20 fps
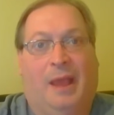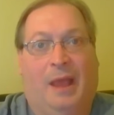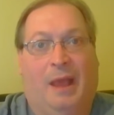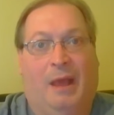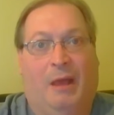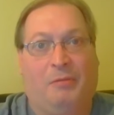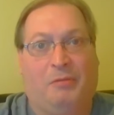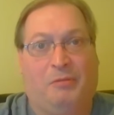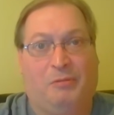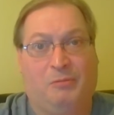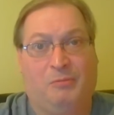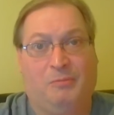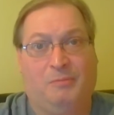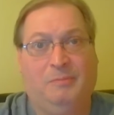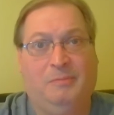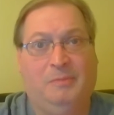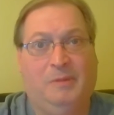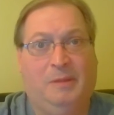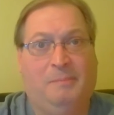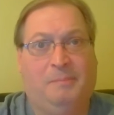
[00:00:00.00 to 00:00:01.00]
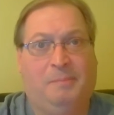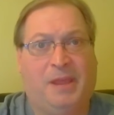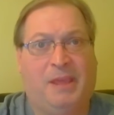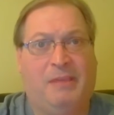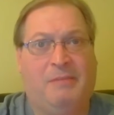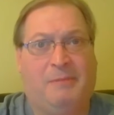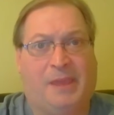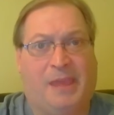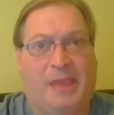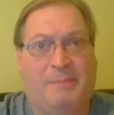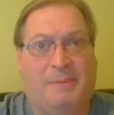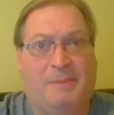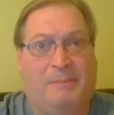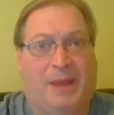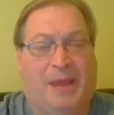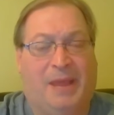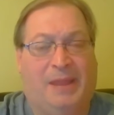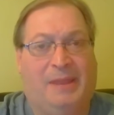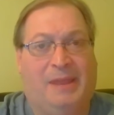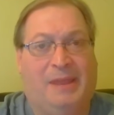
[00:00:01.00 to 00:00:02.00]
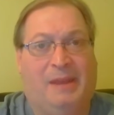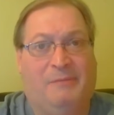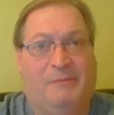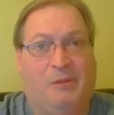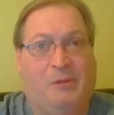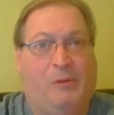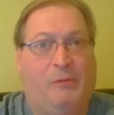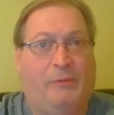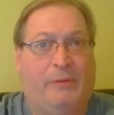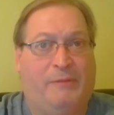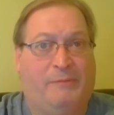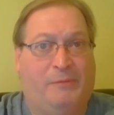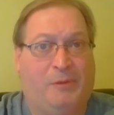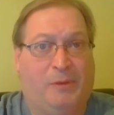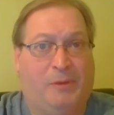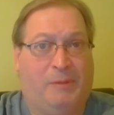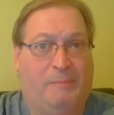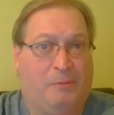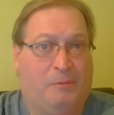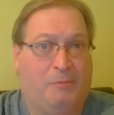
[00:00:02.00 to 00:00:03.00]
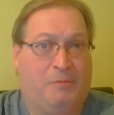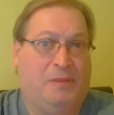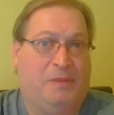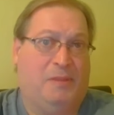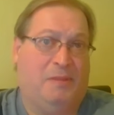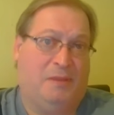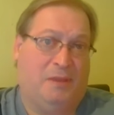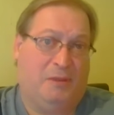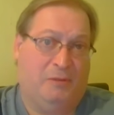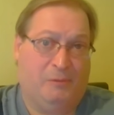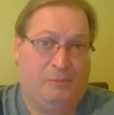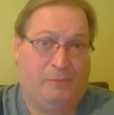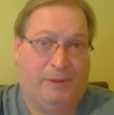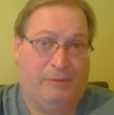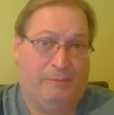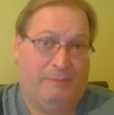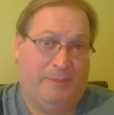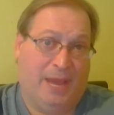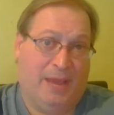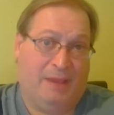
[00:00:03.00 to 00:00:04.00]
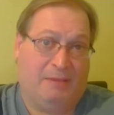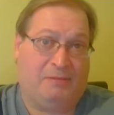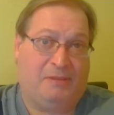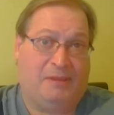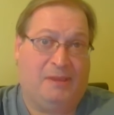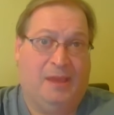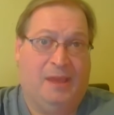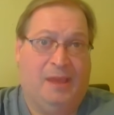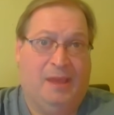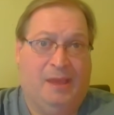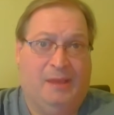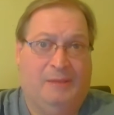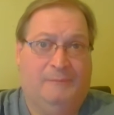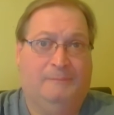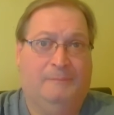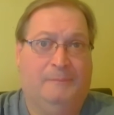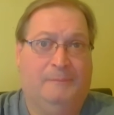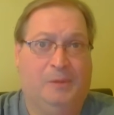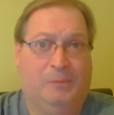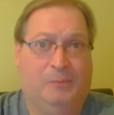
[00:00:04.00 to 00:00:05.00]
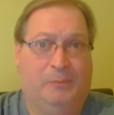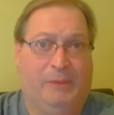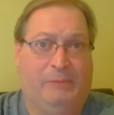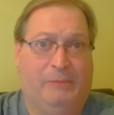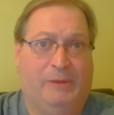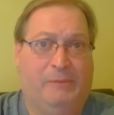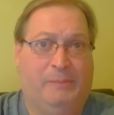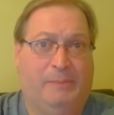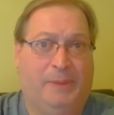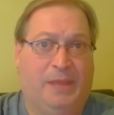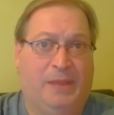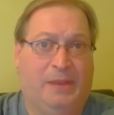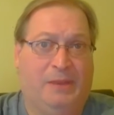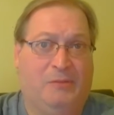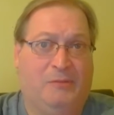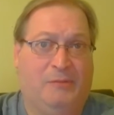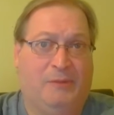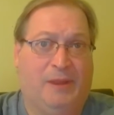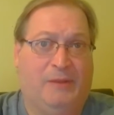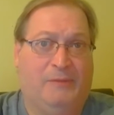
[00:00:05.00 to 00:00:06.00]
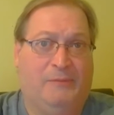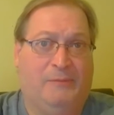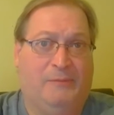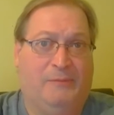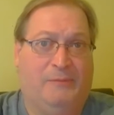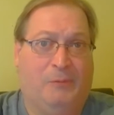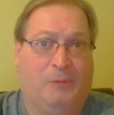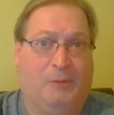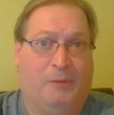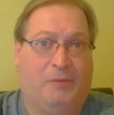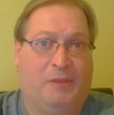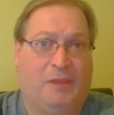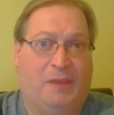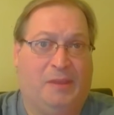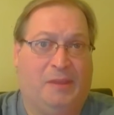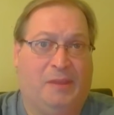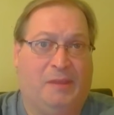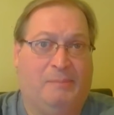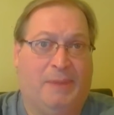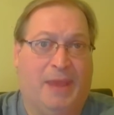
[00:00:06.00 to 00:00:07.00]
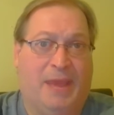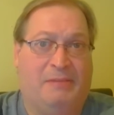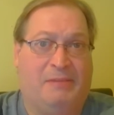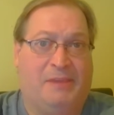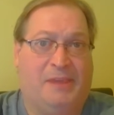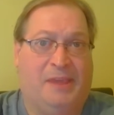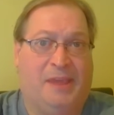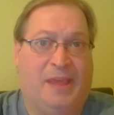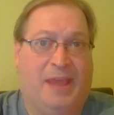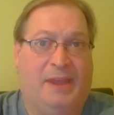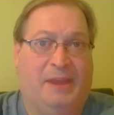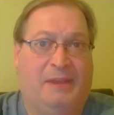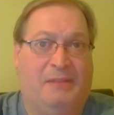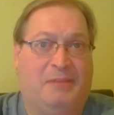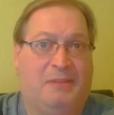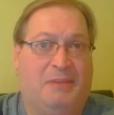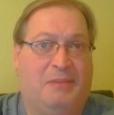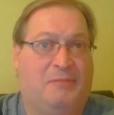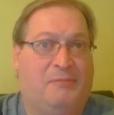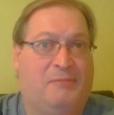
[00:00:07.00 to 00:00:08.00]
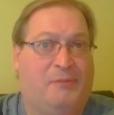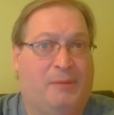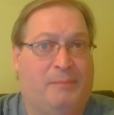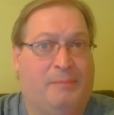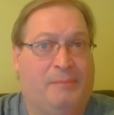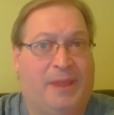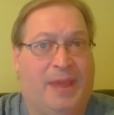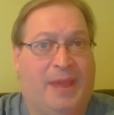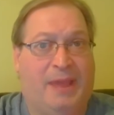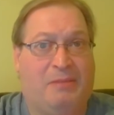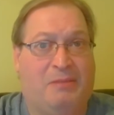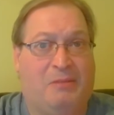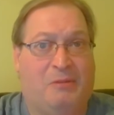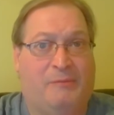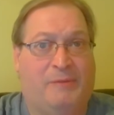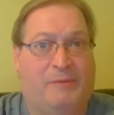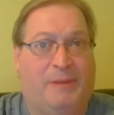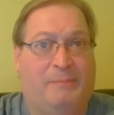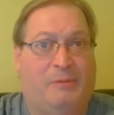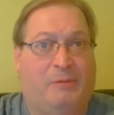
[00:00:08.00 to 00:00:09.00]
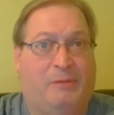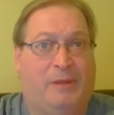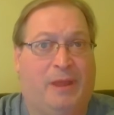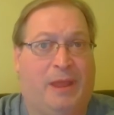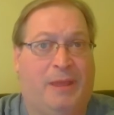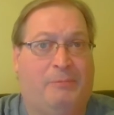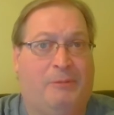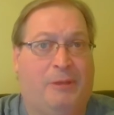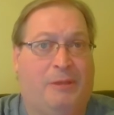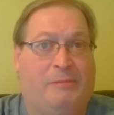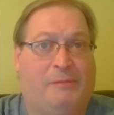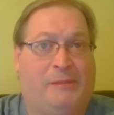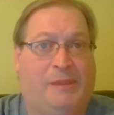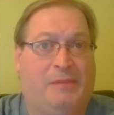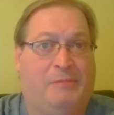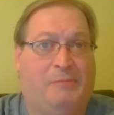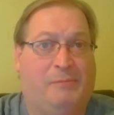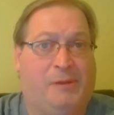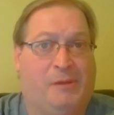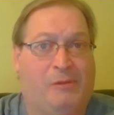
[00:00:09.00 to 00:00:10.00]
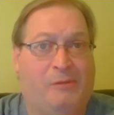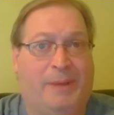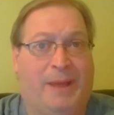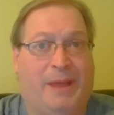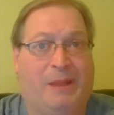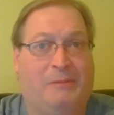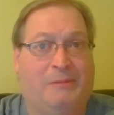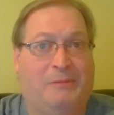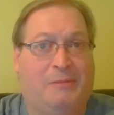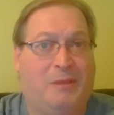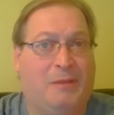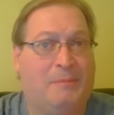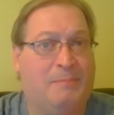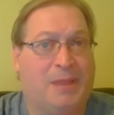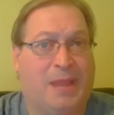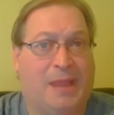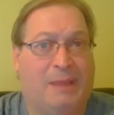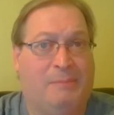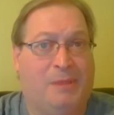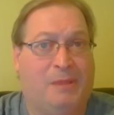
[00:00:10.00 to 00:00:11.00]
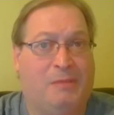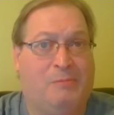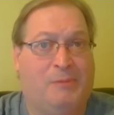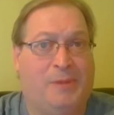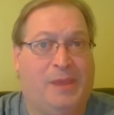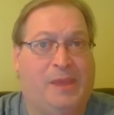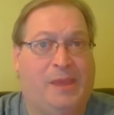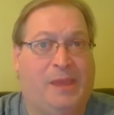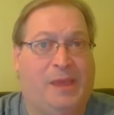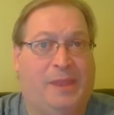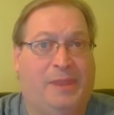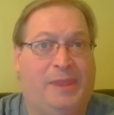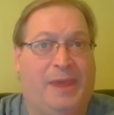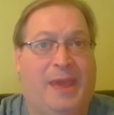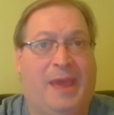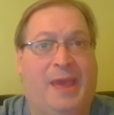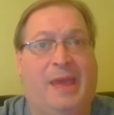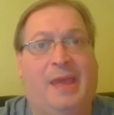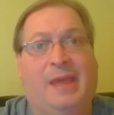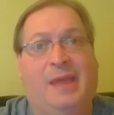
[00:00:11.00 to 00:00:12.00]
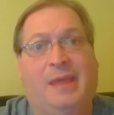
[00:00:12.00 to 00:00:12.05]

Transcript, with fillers: Also, please keep in mind that if you're going to vote in person this year, to wear a mask we will be in, enforcing the masking guidances from last November. A press release will go out sometime this week on that.